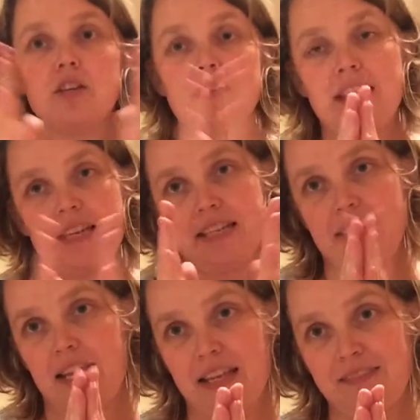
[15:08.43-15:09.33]

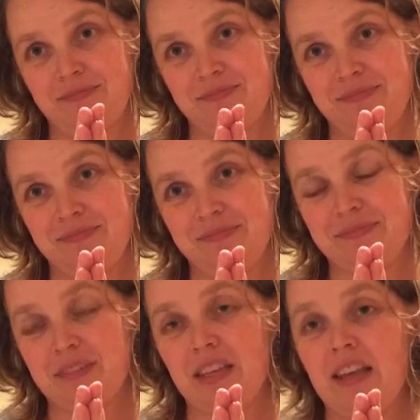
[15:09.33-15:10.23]
Sunday.
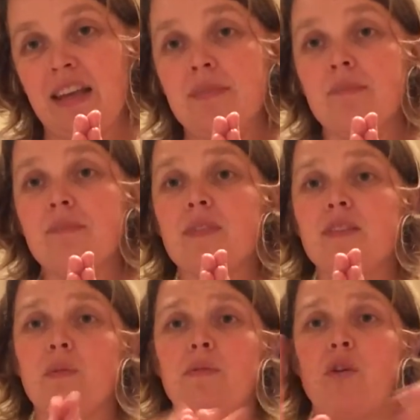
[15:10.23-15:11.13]
Okay,
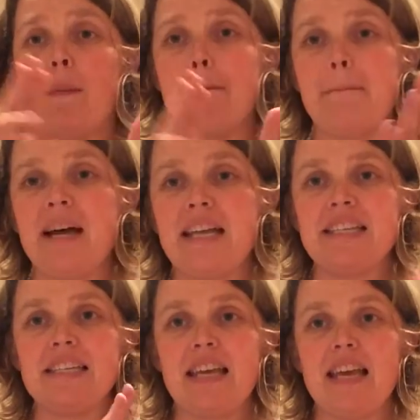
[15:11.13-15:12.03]
so we've got
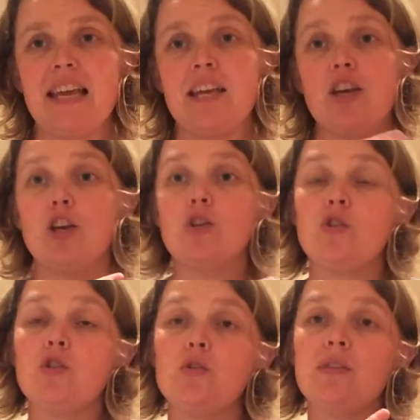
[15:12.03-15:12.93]
Monday,
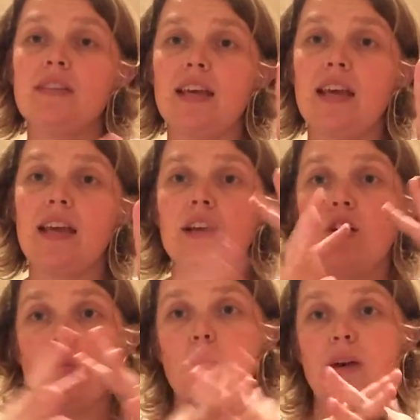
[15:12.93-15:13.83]
Tuesday,
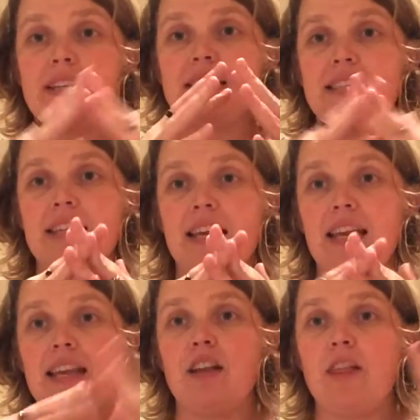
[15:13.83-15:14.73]

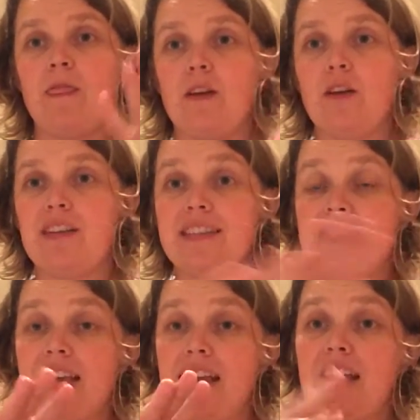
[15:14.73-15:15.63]
Wednesday,
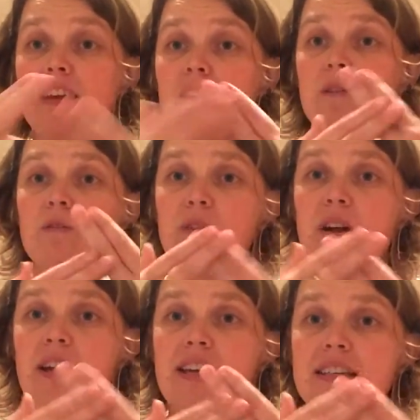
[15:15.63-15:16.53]
Thursday,
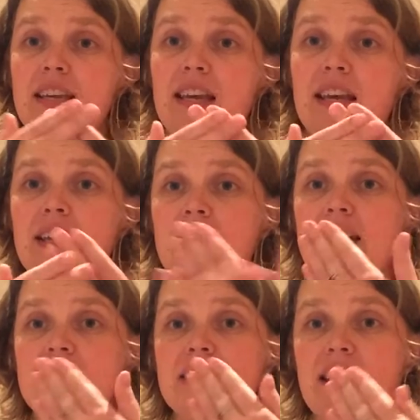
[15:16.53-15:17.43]
Friday,
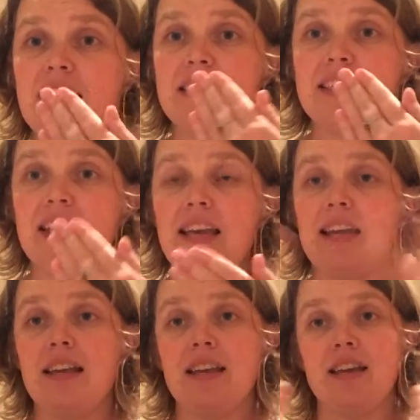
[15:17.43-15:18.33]
Saturday,
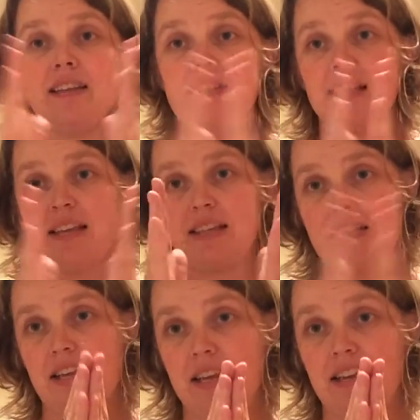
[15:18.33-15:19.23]

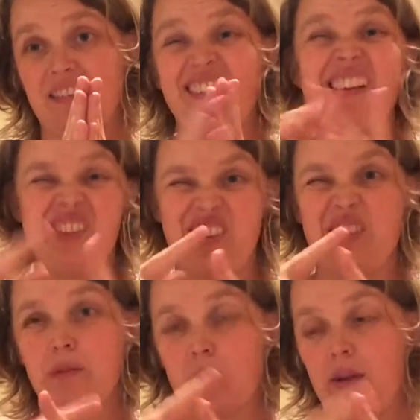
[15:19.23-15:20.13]
Sunday. I know that
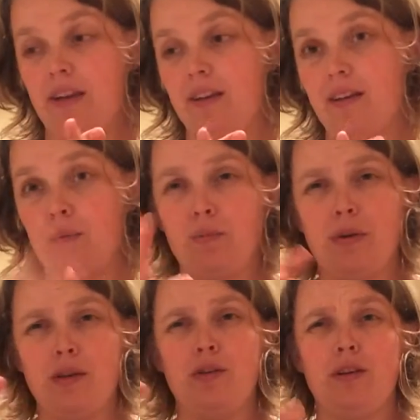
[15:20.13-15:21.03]
was quick,
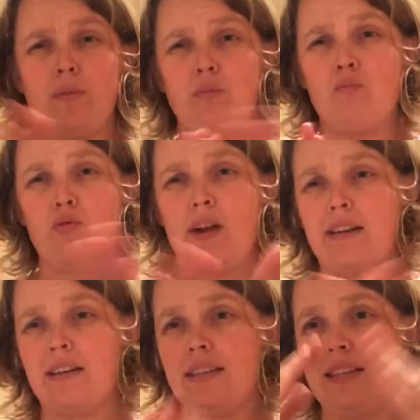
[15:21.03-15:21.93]
but you can
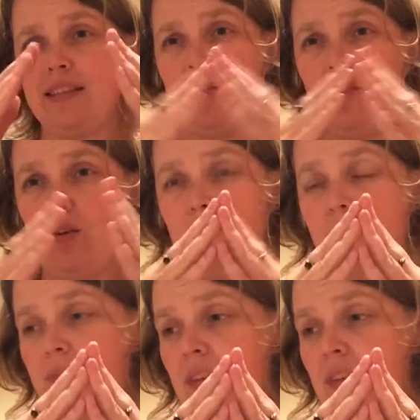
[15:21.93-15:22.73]
practice this at home.